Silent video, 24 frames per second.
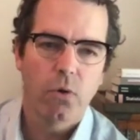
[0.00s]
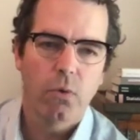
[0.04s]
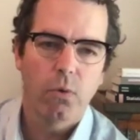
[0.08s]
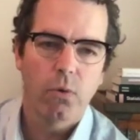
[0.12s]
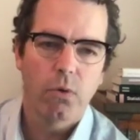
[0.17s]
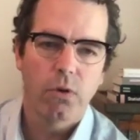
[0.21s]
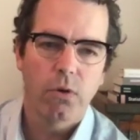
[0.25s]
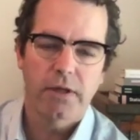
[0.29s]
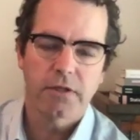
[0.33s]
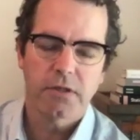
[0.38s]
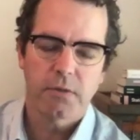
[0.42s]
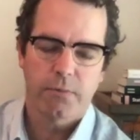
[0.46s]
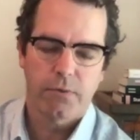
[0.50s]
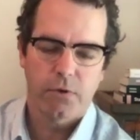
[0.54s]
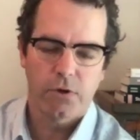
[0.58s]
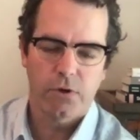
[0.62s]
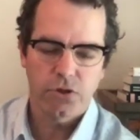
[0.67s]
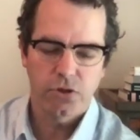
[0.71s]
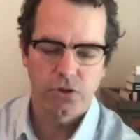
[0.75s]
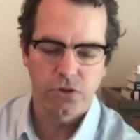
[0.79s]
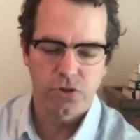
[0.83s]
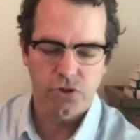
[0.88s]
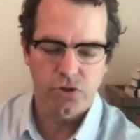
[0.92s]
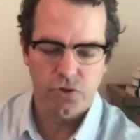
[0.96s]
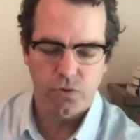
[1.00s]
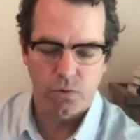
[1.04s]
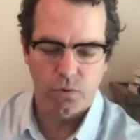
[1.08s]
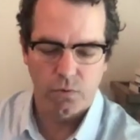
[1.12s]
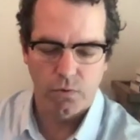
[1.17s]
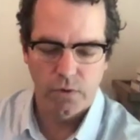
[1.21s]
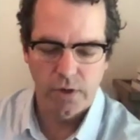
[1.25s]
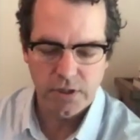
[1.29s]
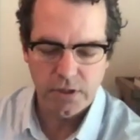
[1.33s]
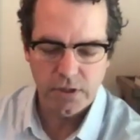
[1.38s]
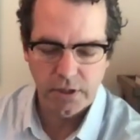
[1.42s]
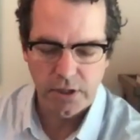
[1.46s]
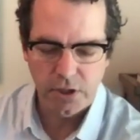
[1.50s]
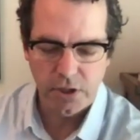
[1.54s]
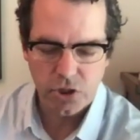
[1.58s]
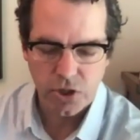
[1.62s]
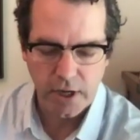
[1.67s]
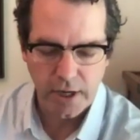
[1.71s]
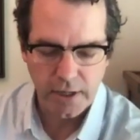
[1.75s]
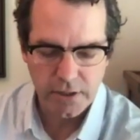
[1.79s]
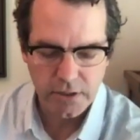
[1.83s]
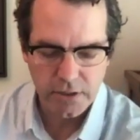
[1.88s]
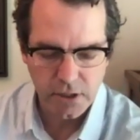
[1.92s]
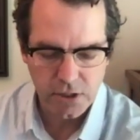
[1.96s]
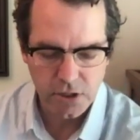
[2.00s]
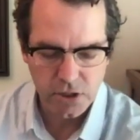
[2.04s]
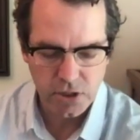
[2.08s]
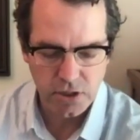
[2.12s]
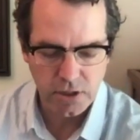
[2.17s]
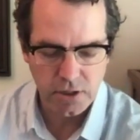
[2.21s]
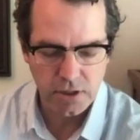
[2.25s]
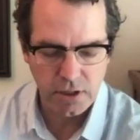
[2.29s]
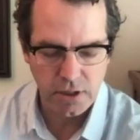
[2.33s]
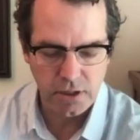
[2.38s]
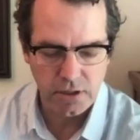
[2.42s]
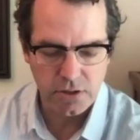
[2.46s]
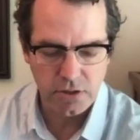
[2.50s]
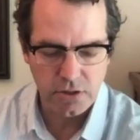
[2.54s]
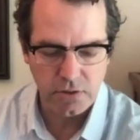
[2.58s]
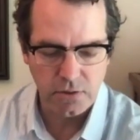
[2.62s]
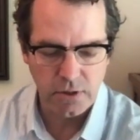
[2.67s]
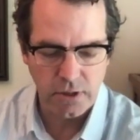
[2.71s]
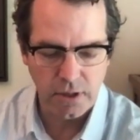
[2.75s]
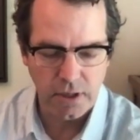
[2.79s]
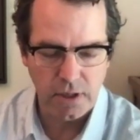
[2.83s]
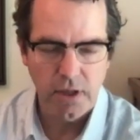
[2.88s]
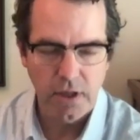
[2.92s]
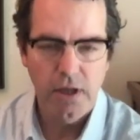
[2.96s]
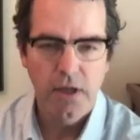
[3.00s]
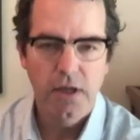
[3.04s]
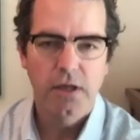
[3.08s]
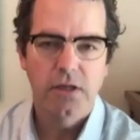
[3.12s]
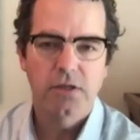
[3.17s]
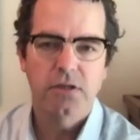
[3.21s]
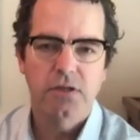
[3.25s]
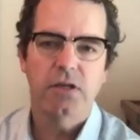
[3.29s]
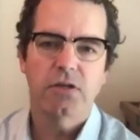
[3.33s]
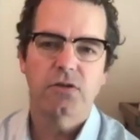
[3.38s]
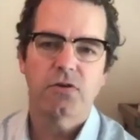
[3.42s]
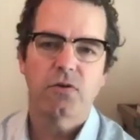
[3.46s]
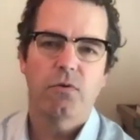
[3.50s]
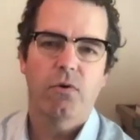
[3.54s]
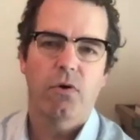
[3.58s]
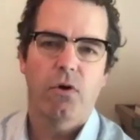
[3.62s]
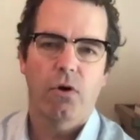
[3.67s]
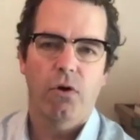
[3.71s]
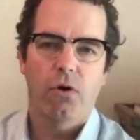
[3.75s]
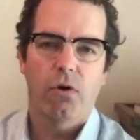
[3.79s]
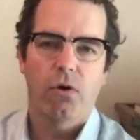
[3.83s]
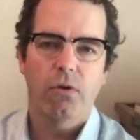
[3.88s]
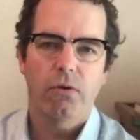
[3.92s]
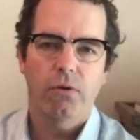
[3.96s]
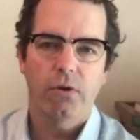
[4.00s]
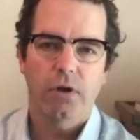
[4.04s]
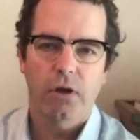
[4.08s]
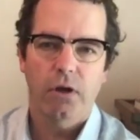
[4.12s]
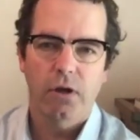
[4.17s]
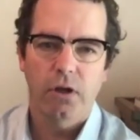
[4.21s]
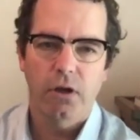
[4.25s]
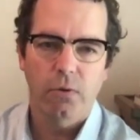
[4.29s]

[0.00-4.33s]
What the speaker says: as a person who's recently transitioned into a CISO role,